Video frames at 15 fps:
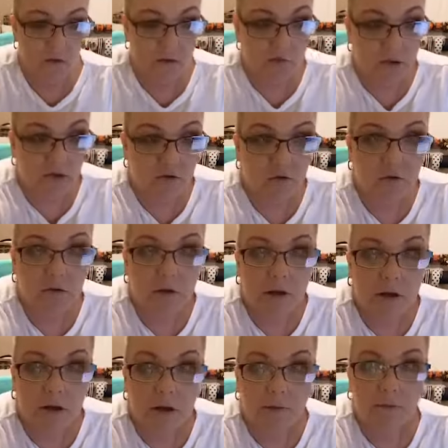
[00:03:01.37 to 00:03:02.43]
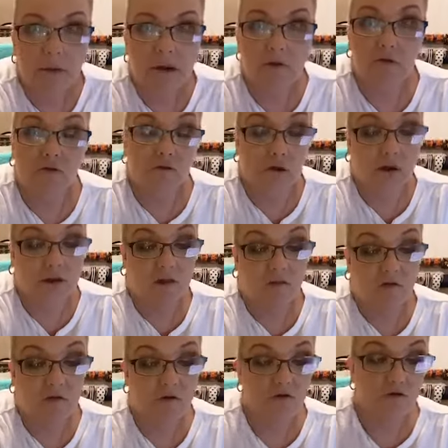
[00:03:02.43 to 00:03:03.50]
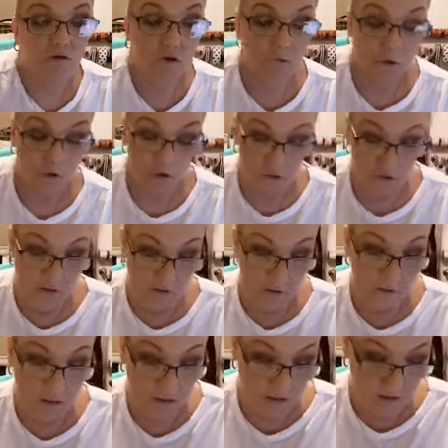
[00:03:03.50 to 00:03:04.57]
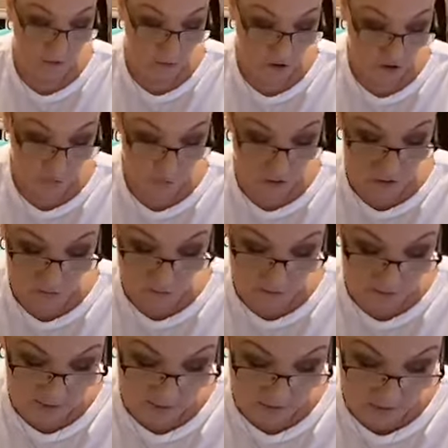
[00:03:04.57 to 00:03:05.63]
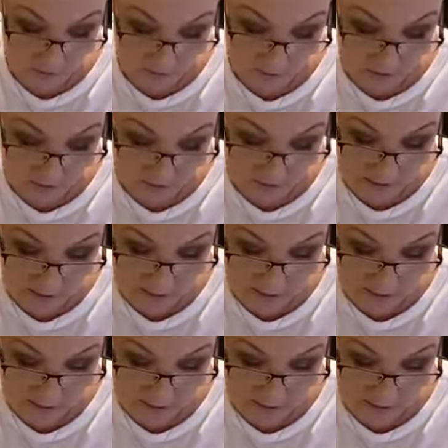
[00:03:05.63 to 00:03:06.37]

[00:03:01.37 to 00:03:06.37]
use my, my transfer trimmers. It would be so much better than scissors.